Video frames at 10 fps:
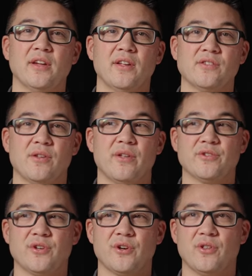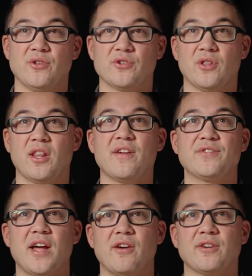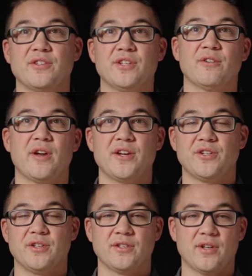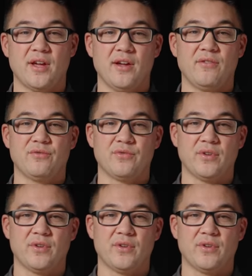And so those are, those are lifestyle considerations of